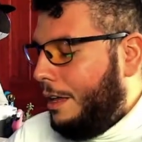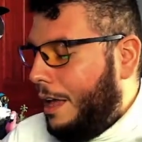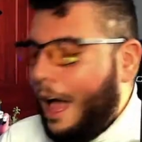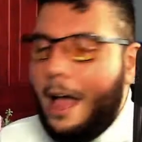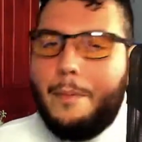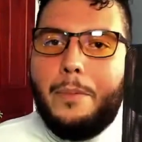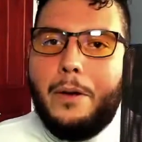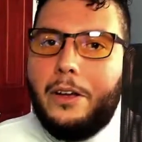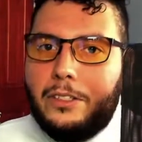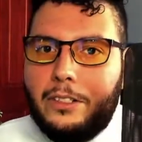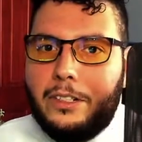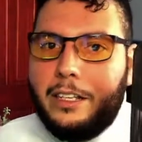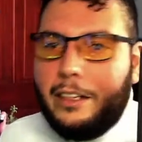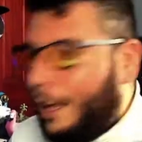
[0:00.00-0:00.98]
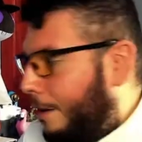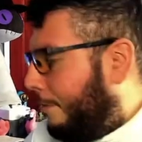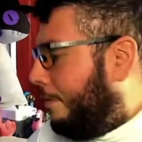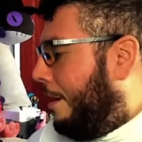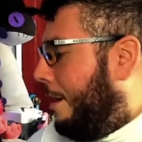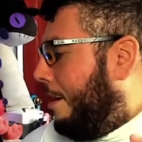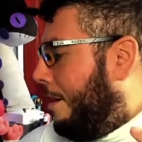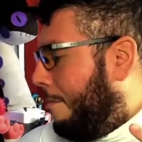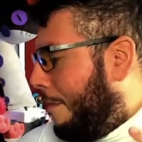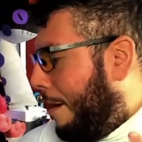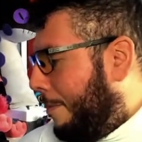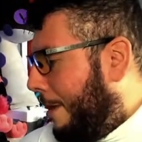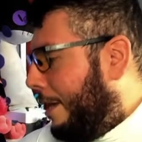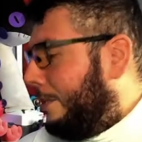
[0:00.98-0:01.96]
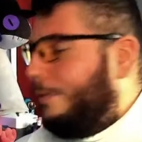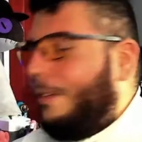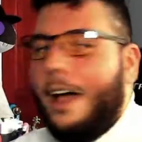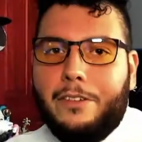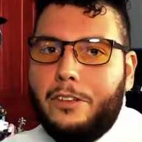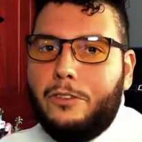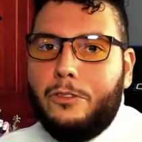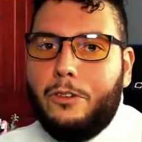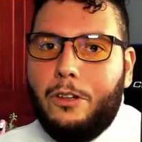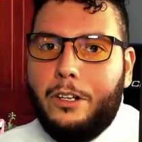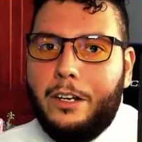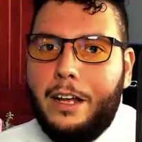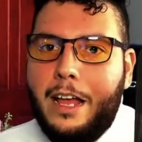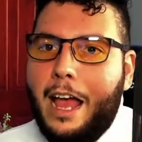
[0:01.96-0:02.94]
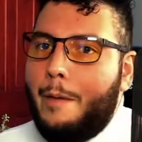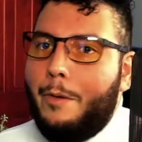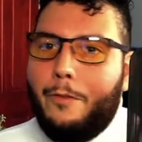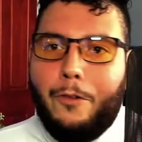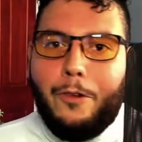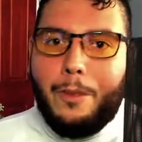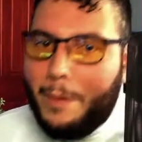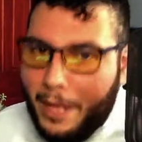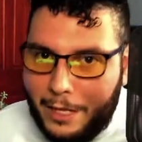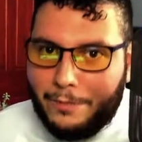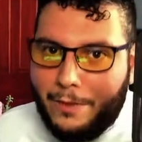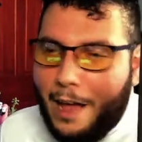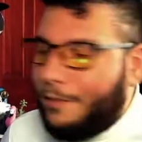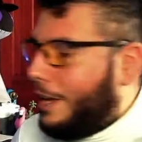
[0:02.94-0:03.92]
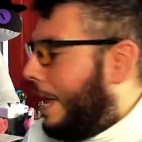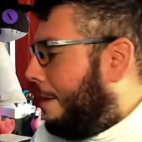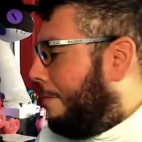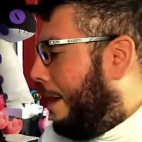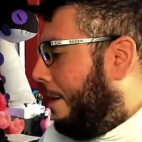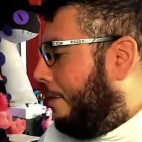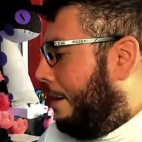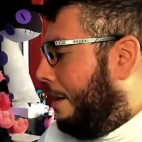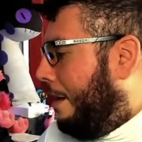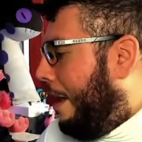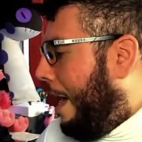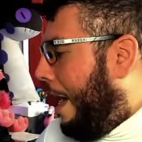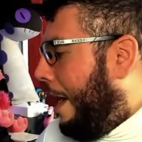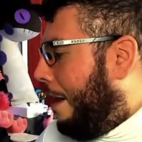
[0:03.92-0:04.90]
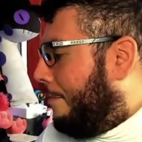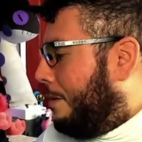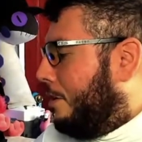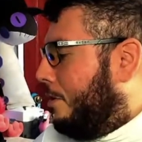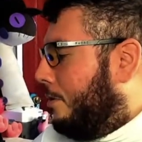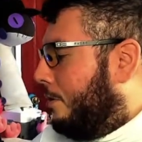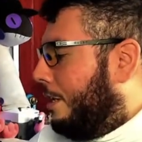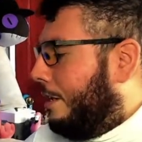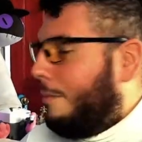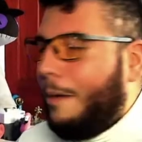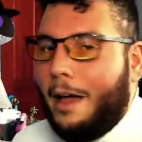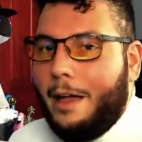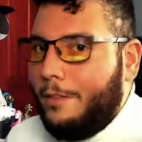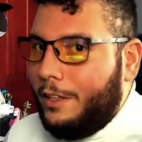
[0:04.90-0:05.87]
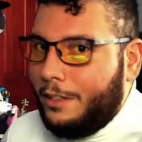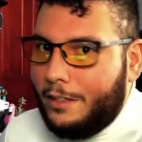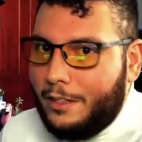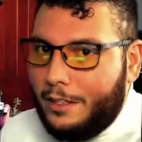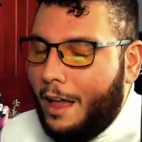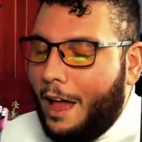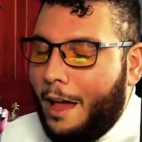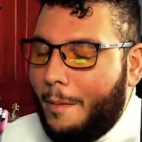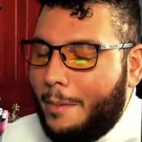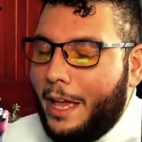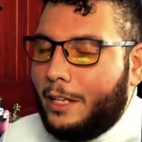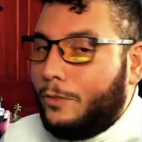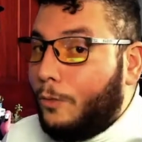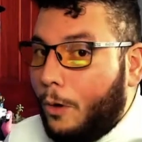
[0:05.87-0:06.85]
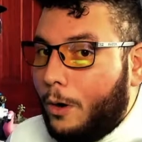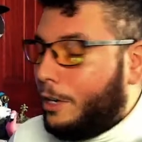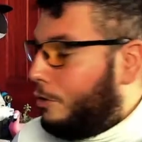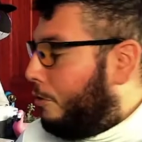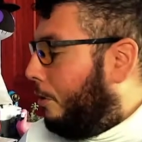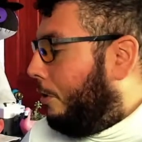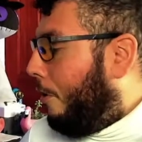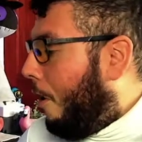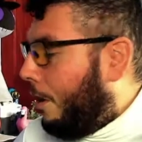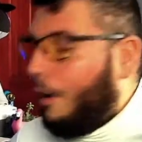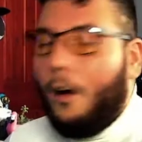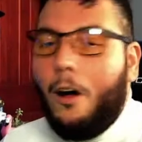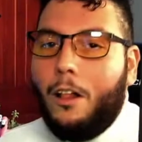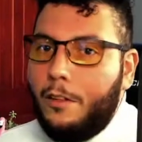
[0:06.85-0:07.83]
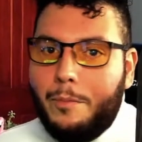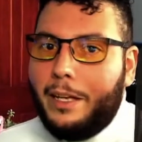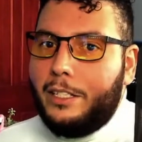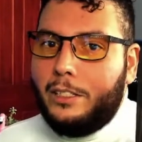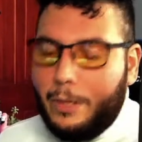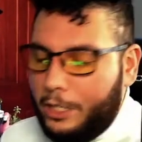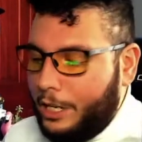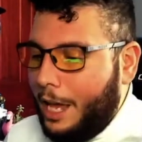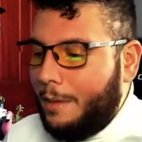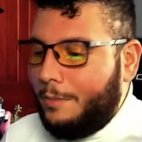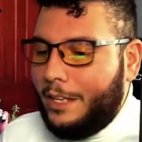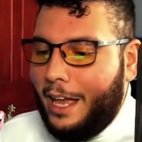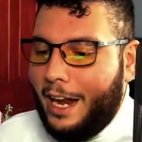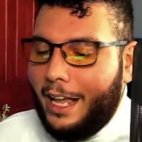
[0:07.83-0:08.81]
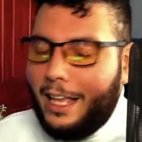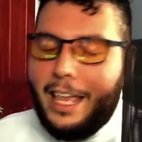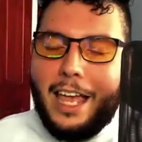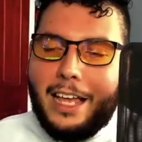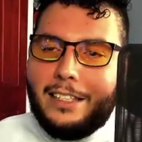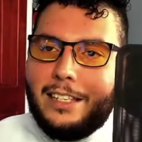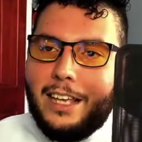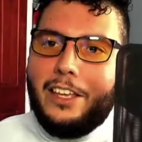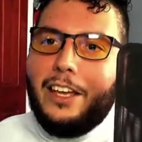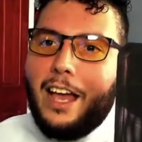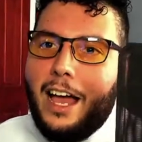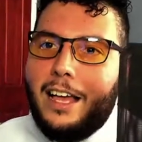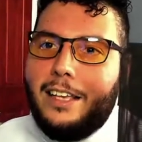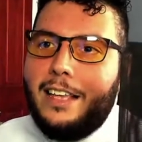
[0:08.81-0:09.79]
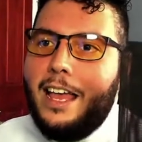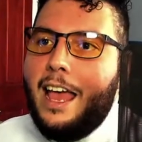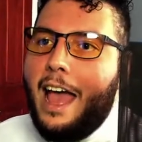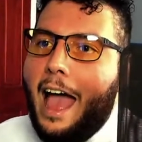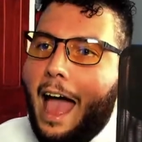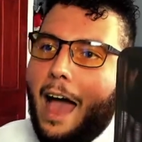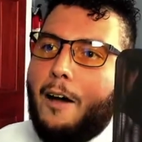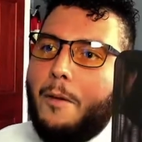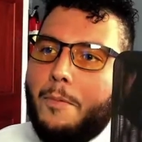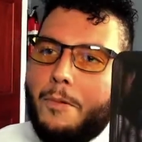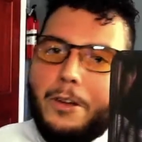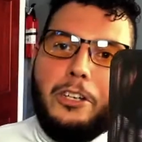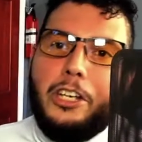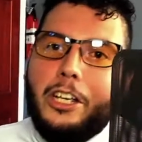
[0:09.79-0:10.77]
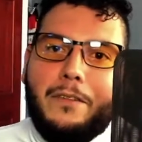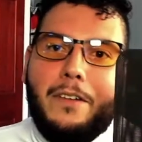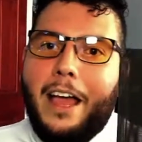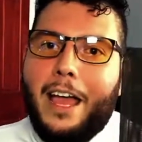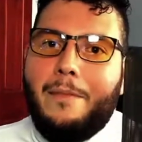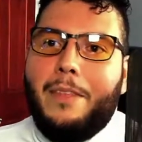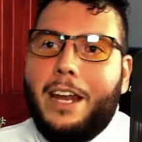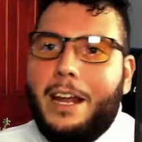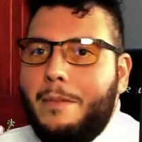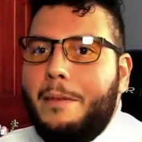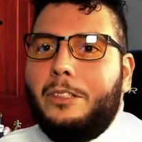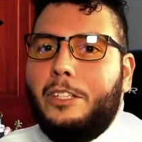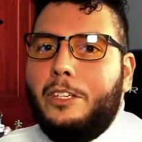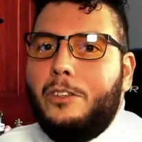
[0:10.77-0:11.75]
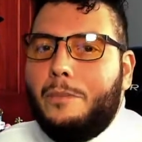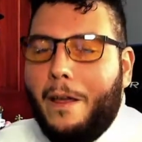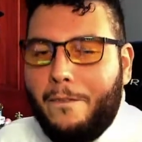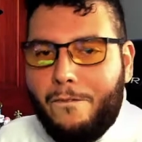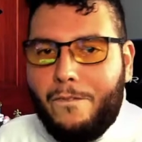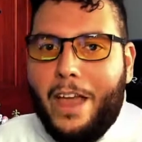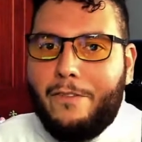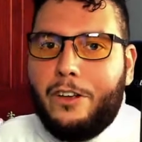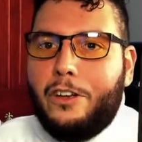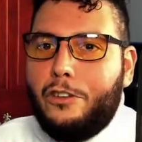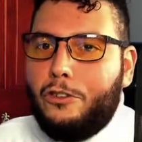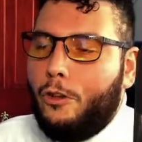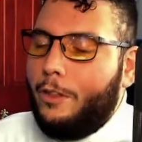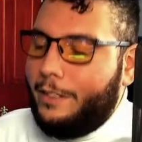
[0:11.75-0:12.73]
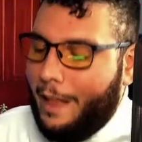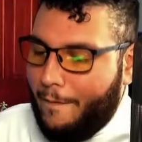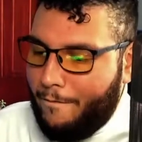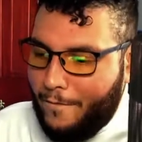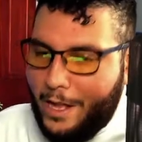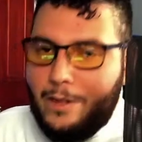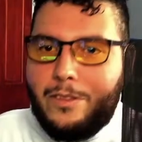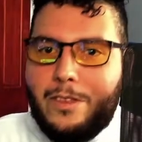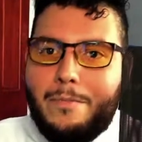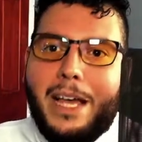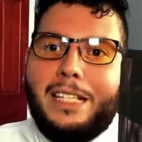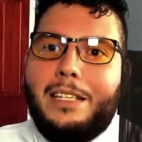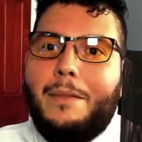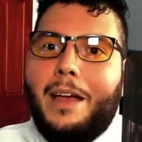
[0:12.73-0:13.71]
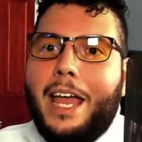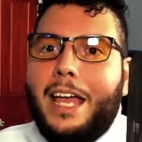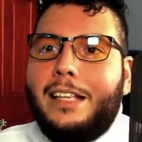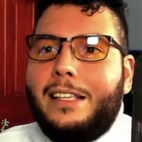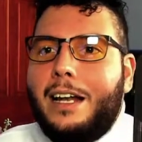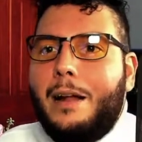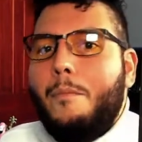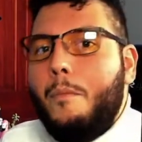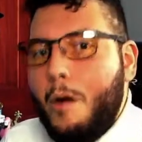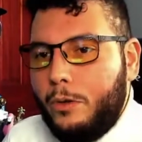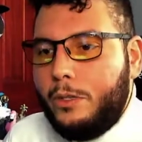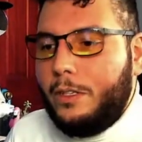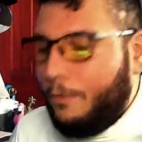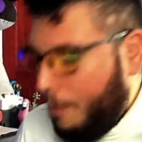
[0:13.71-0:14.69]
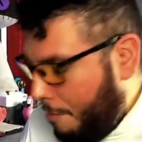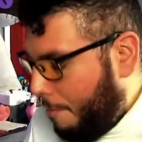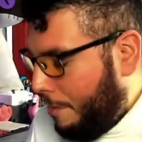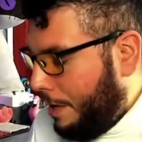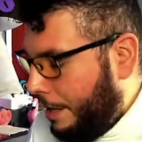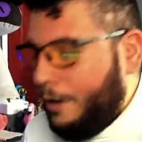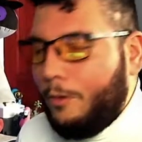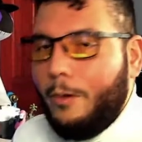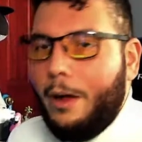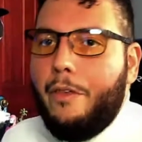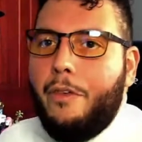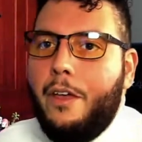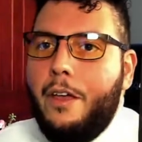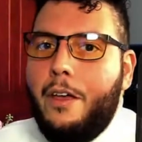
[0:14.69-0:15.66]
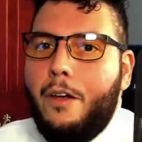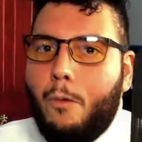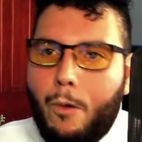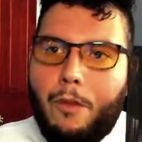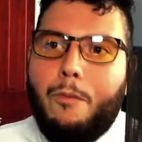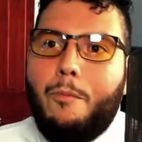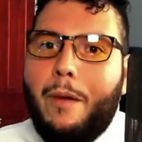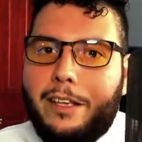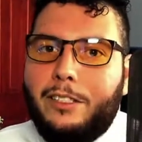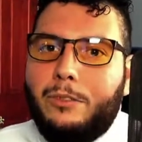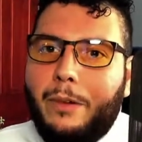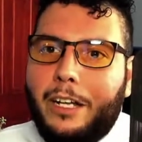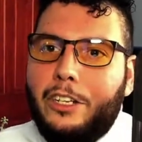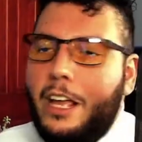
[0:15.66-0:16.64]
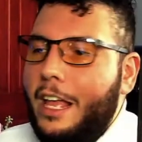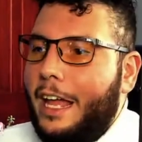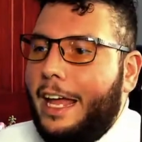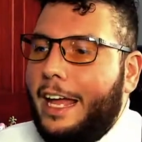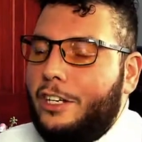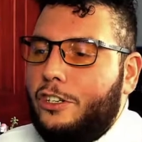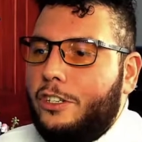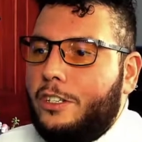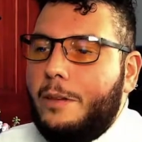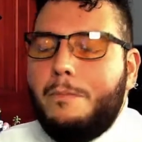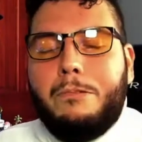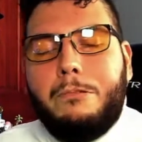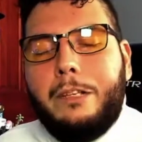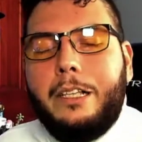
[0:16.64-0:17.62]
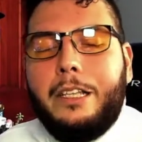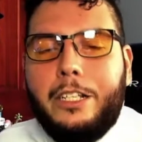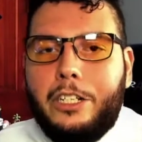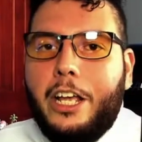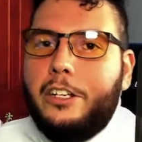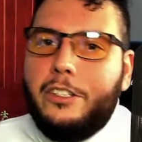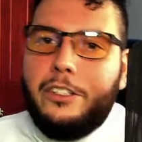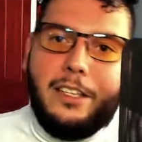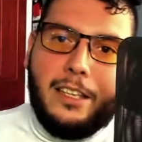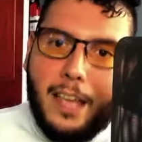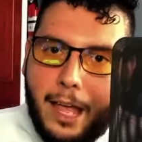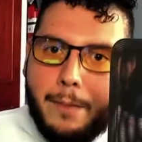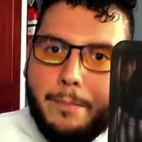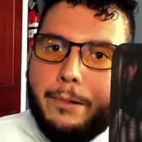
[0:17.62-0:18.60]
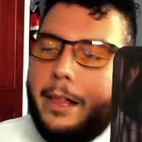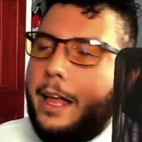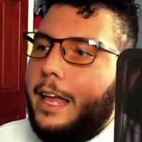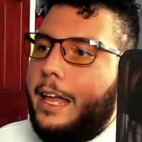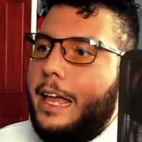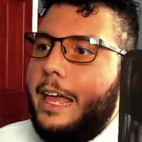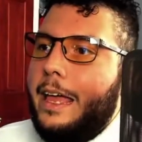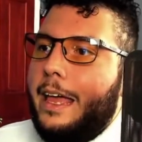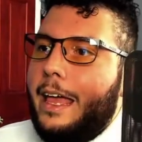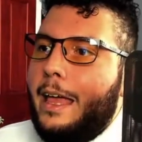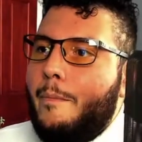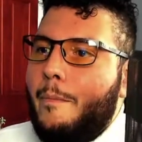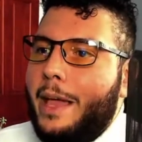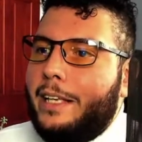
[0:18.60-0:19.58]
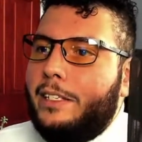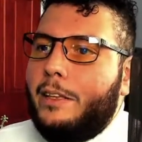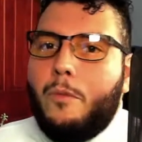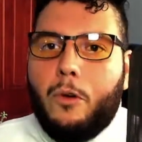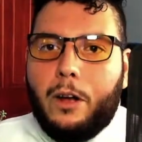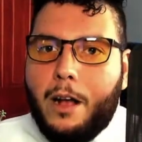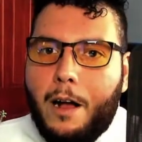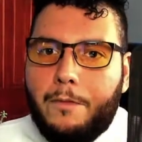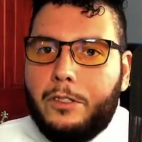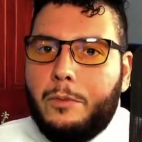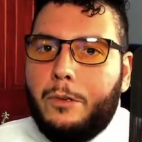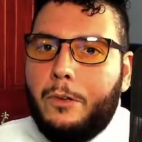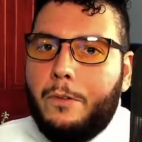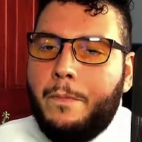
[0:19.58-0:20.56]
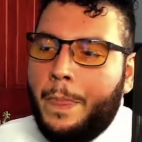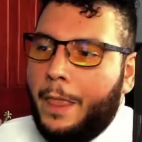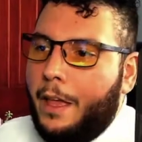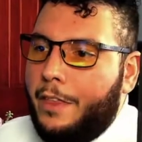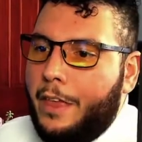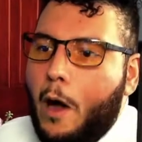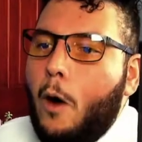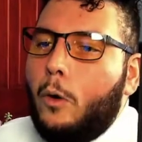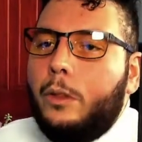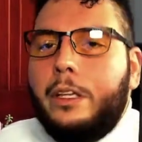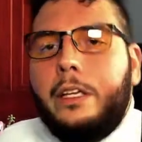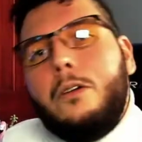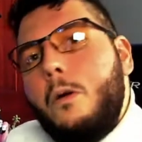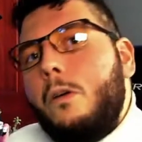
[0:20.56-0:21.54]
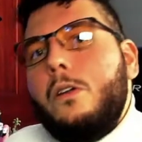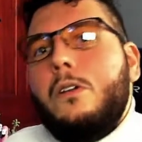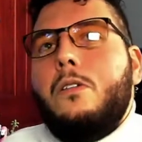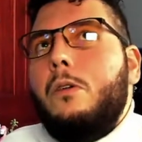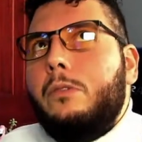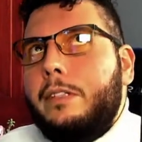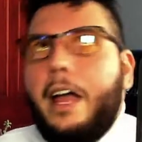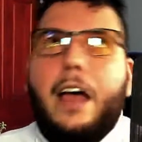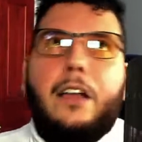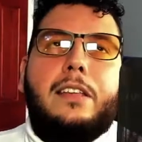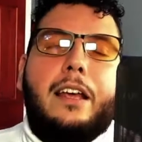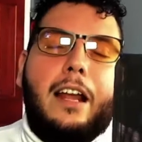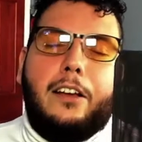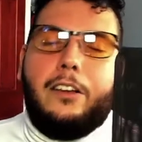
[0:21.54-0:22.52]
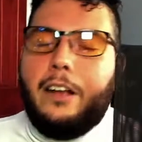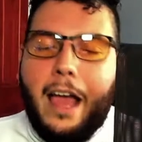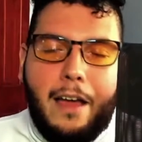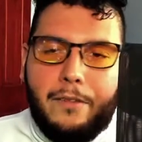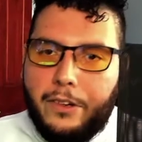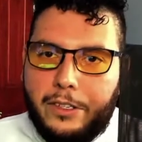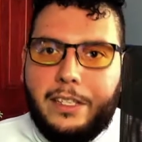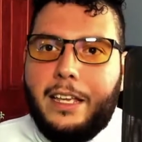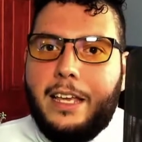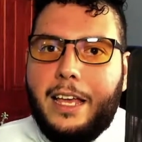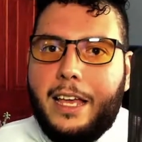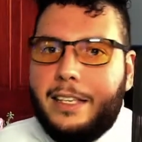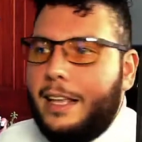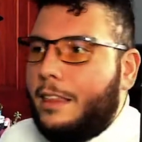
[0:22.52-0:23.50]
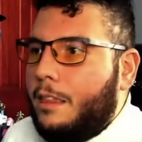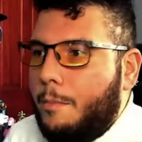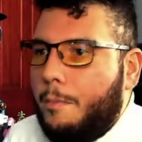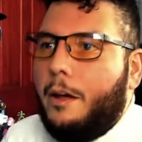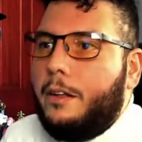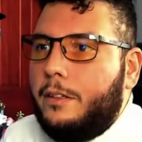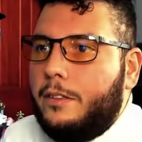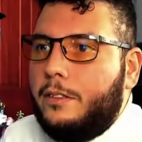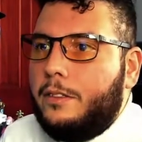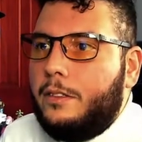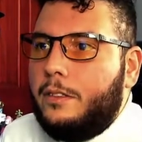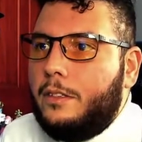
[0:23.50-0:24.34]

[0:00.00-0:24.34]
I personally love my PS5 controller, and before the PS5 came out, I've been using my PS4 controller on all of my Switch games, and I can't tell you guys how appreciative I am that I'm able to use my favorite controllers that feel the best in my hands, that I'm most familiar with my Switch. It just completely changes the gameplay, it makes it more comfortable. The only quote-unquote downside I could ever see is that the buttons